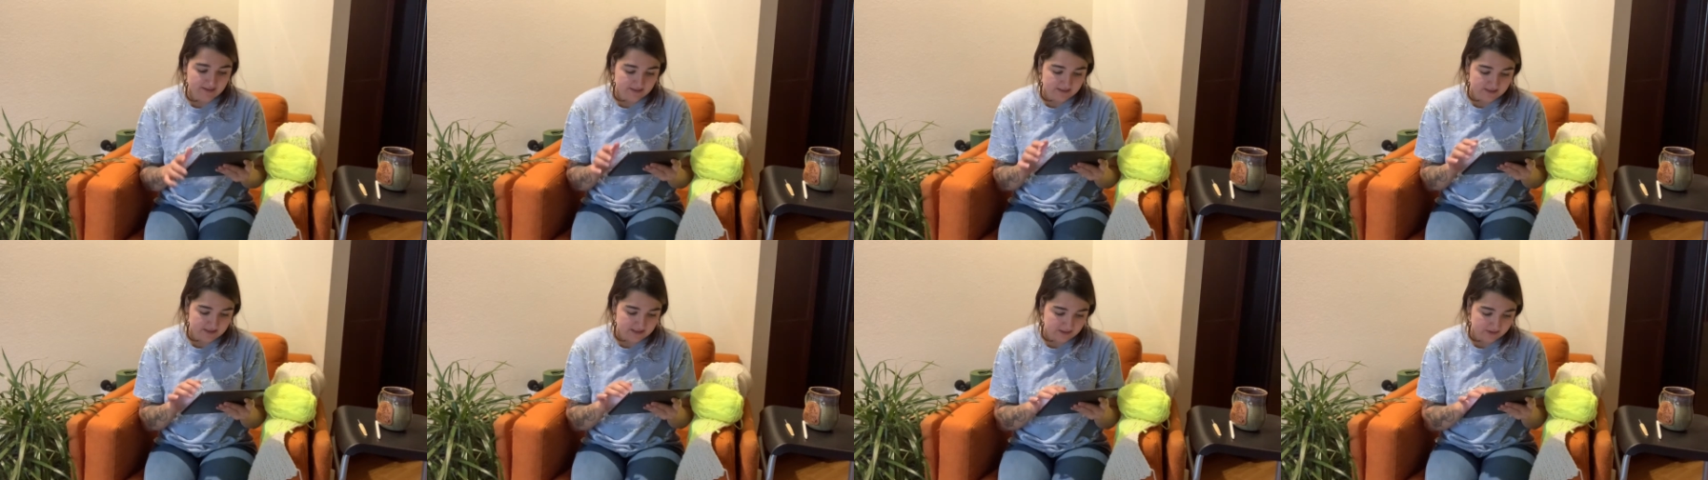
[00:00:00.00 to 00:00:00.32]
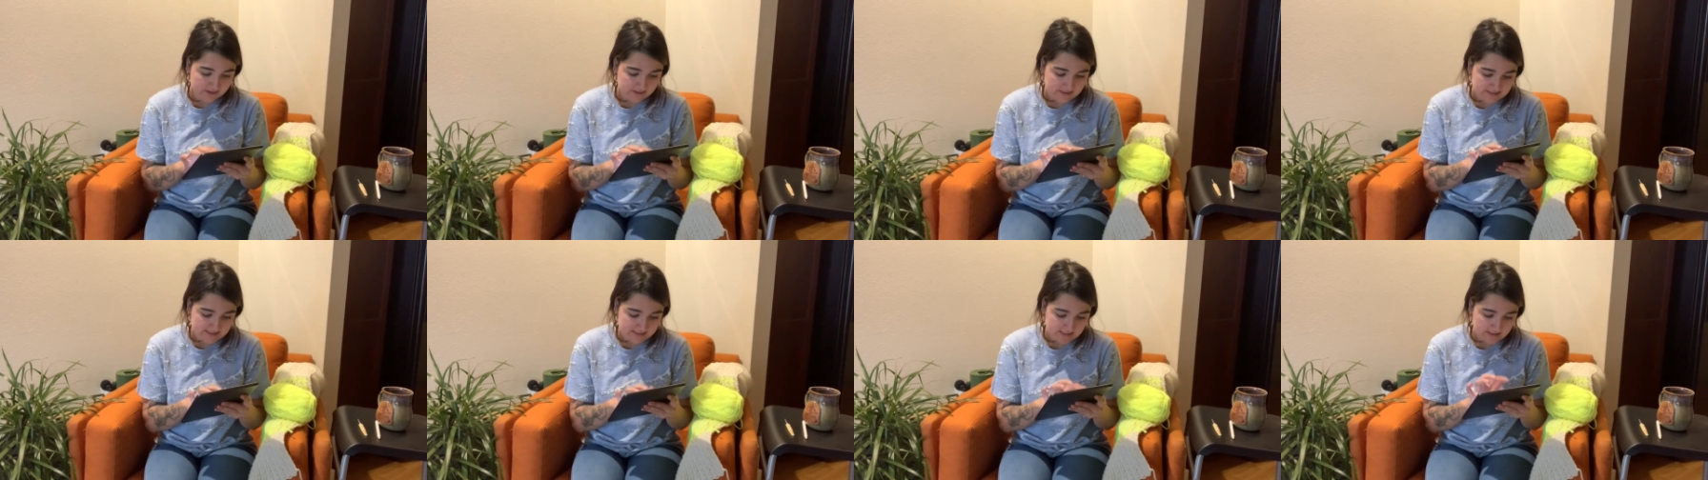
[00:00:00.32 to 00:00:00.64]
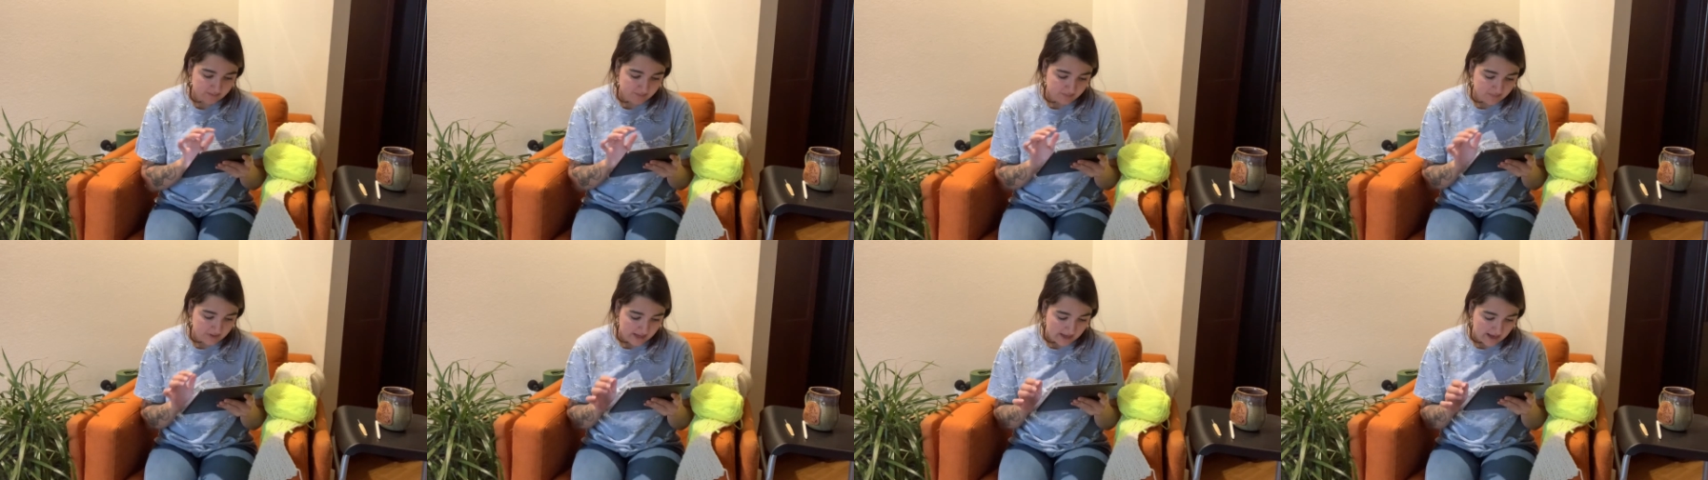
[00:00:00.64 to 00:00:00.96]
and so let's
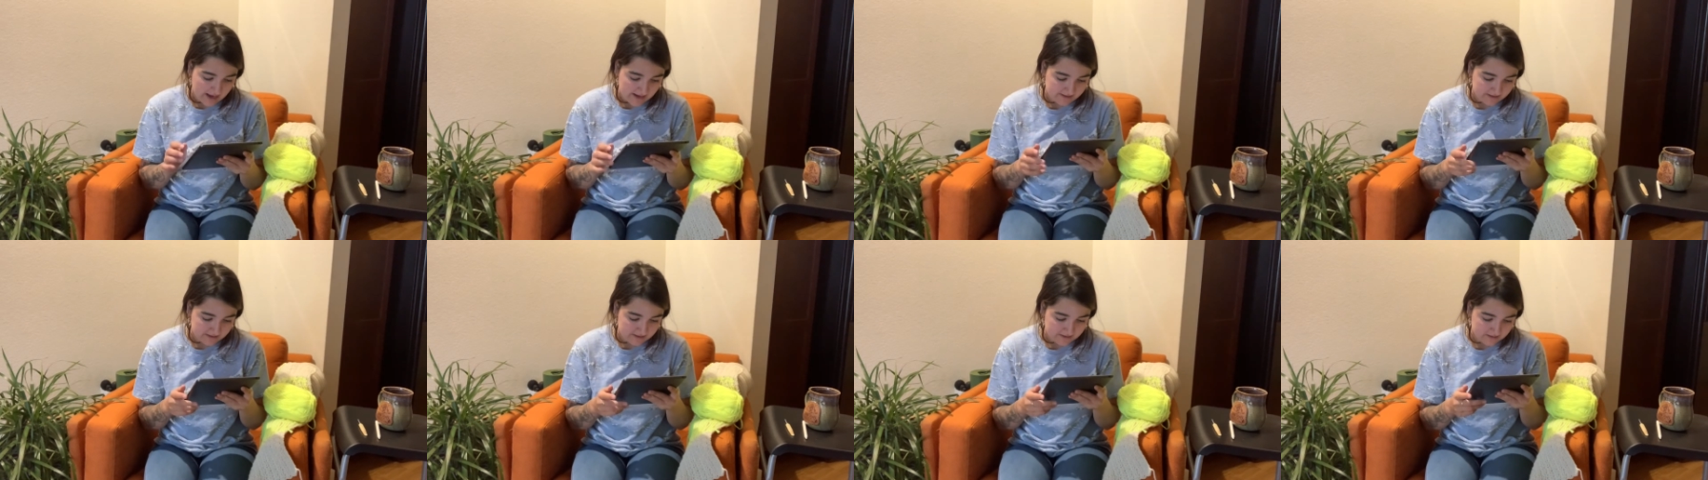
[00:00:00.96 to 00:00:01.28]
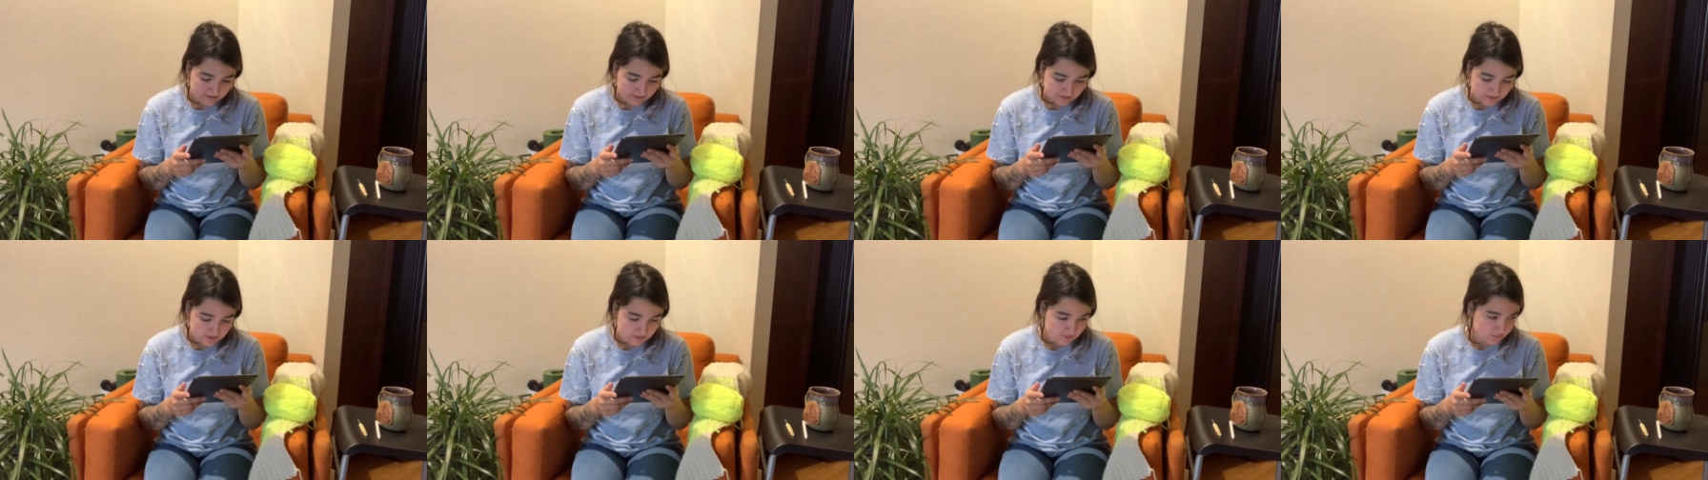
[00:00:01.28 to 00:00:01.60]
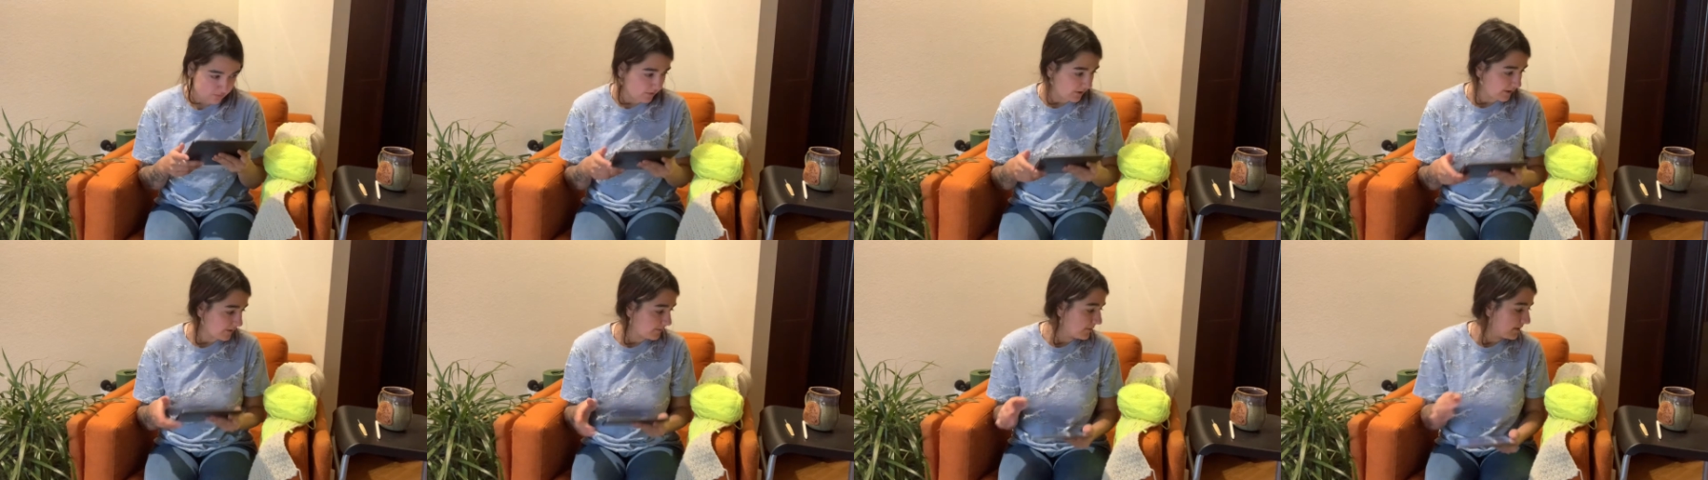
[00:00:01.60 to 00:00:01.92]
get back to
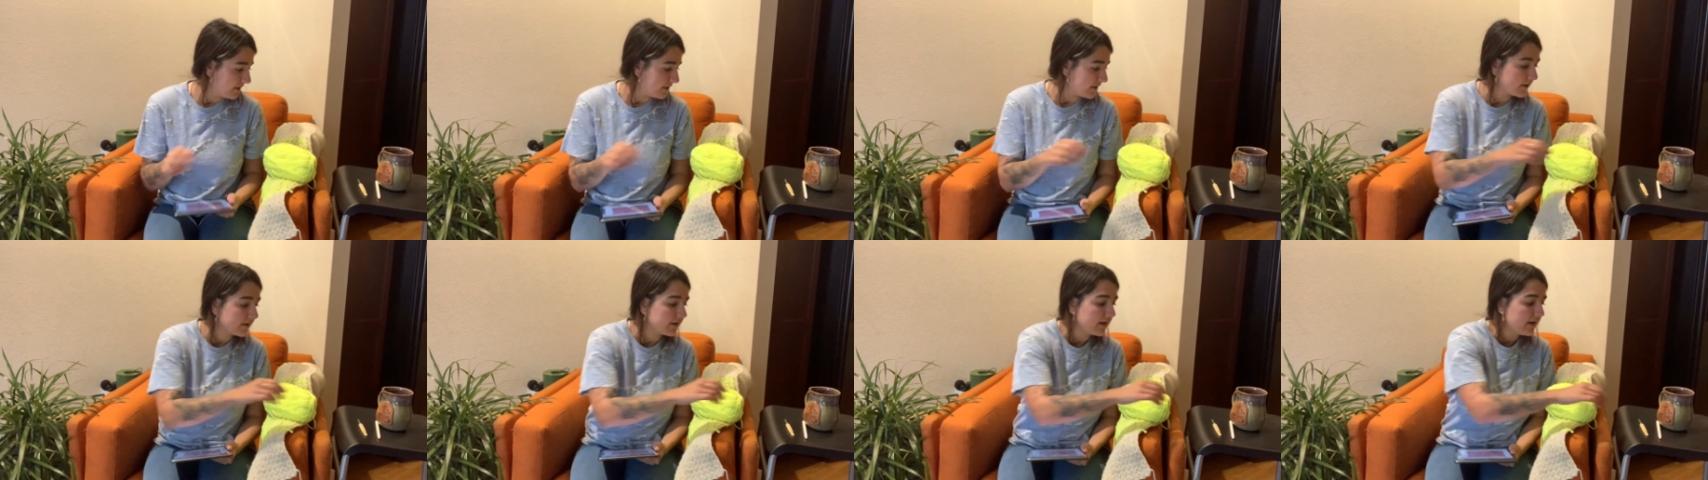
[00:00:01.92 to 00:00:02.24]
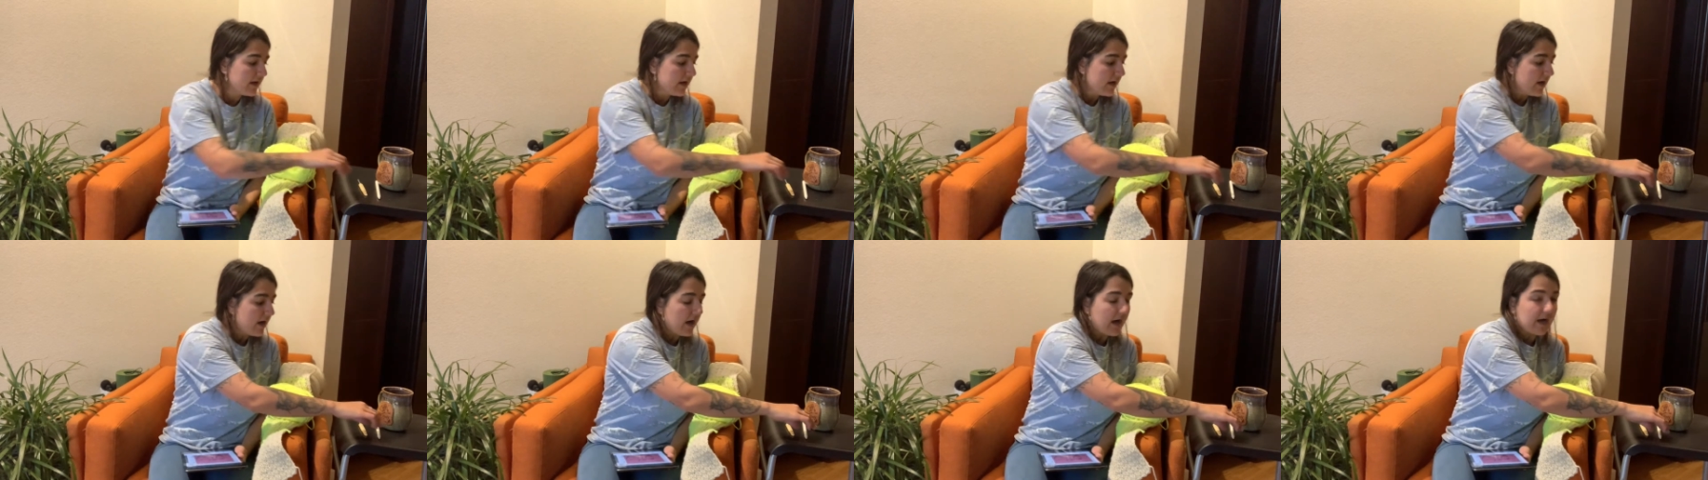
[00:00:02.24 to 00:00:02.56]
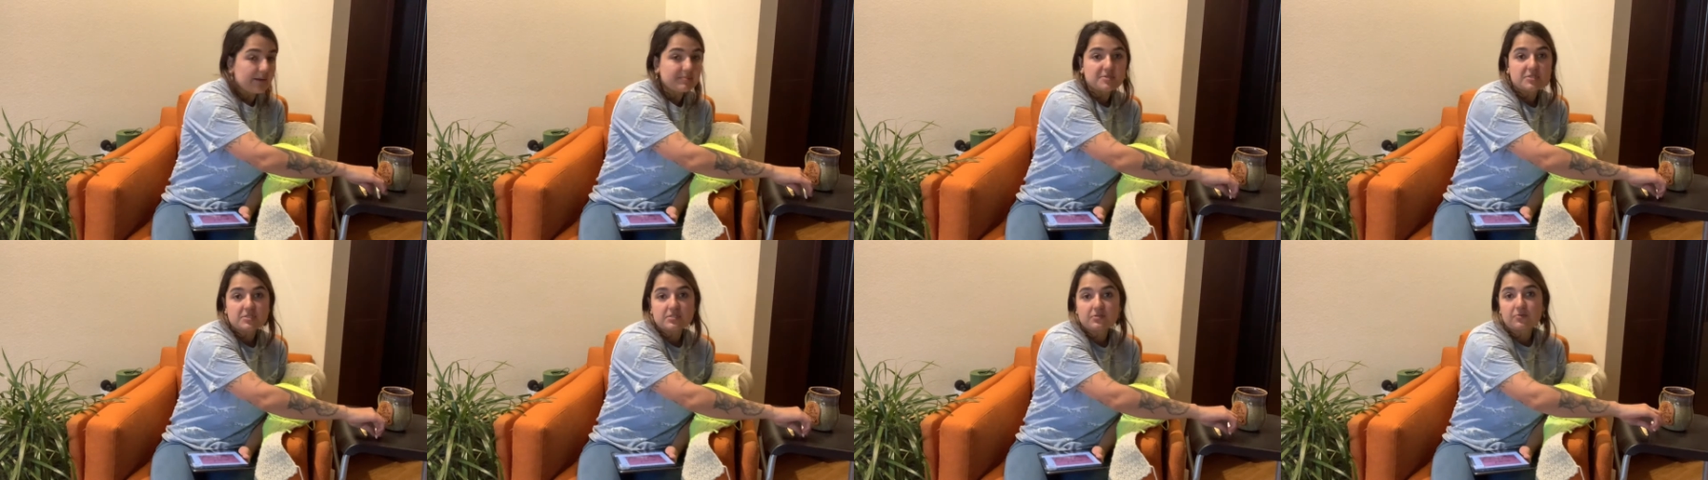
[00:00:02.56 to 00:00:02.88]
where we are.
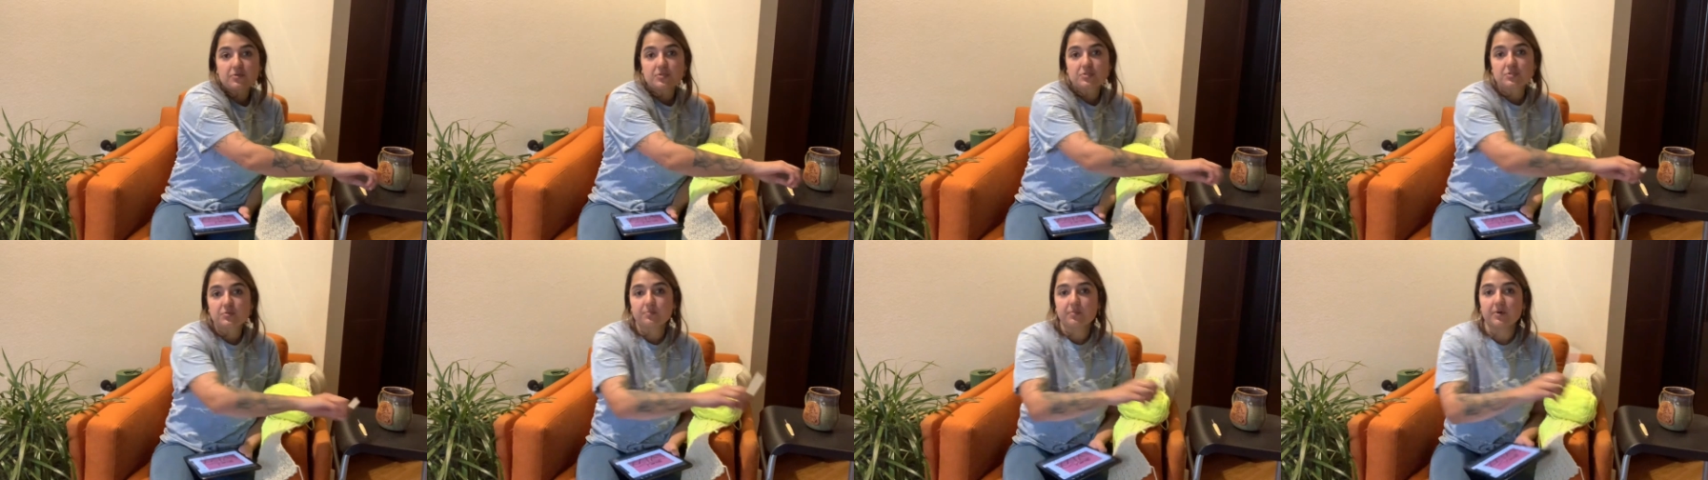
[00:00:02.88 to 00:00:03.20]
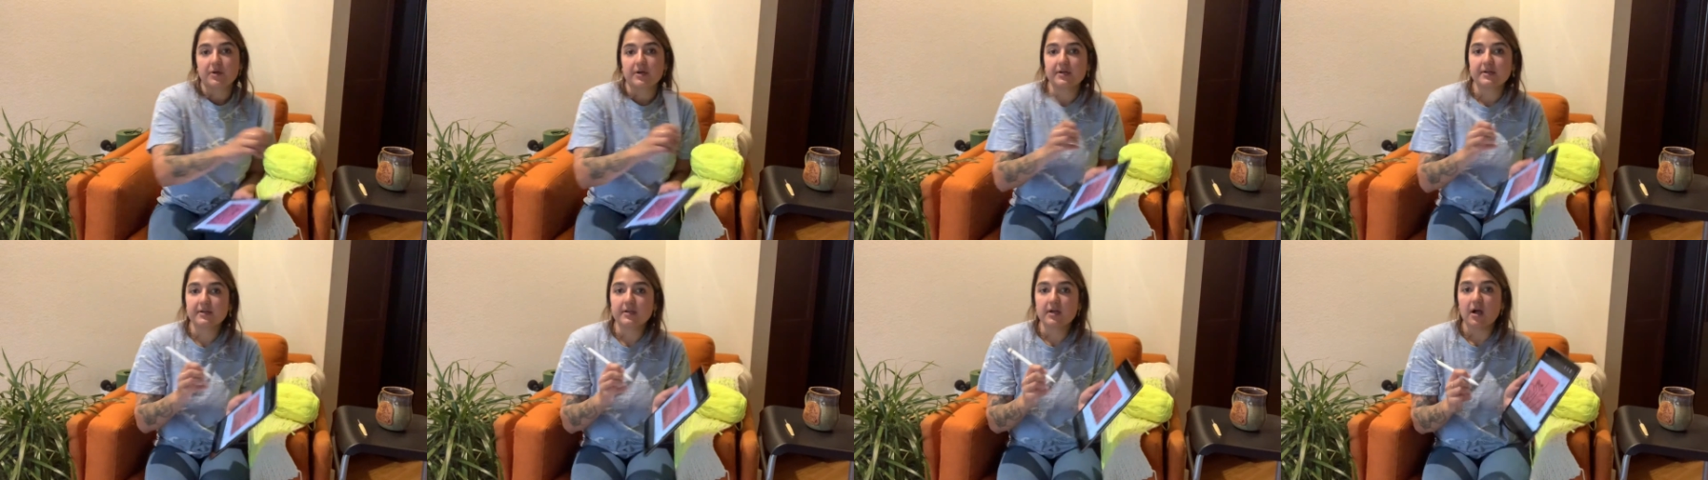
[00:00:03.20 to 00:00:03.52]
I'm just going to mark